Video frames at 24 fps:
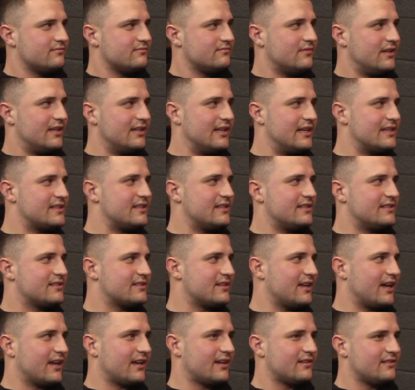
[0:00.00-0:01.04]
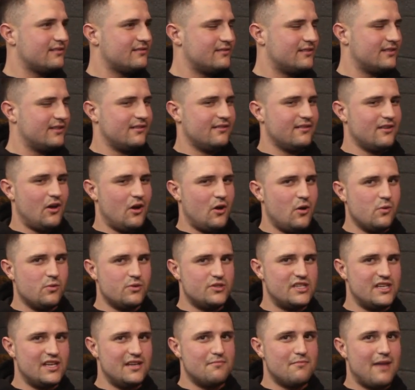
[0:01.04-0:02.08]
Unless it's like OG
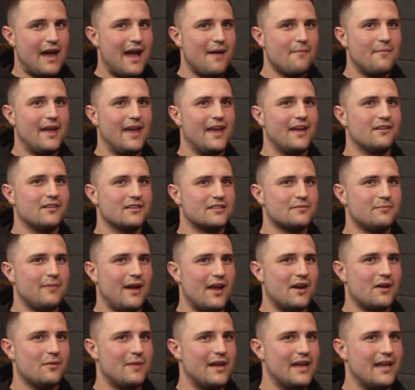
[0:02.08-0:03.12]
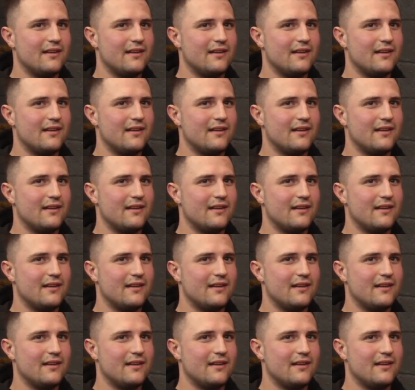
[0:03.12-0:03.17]
Batman or Spider-Man